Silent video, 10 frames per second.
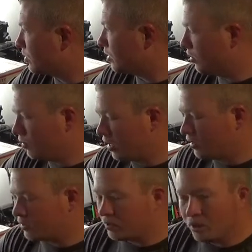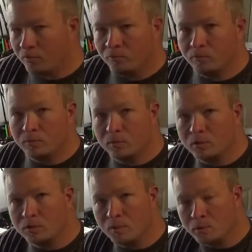So that's
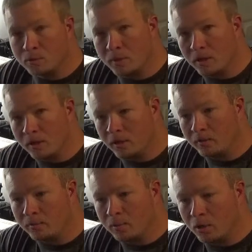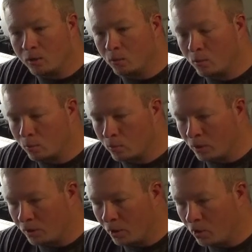supposed to be when
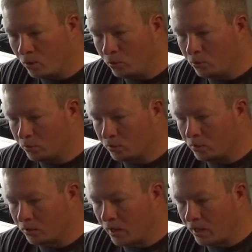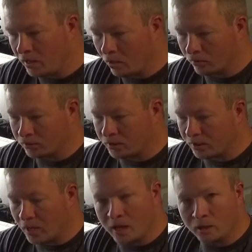a doe, they
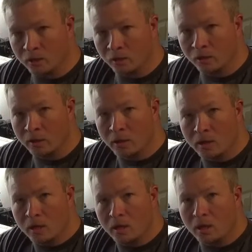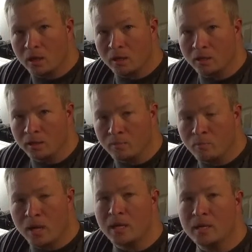harvested that urine in the
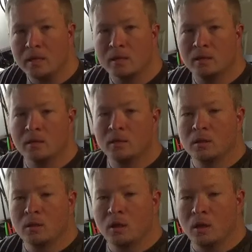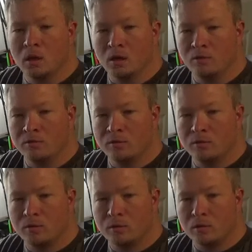peak of
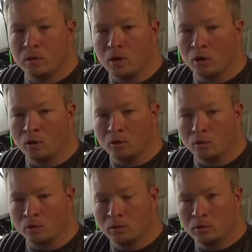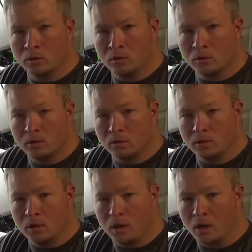her
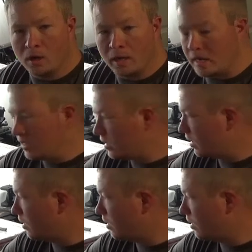heat.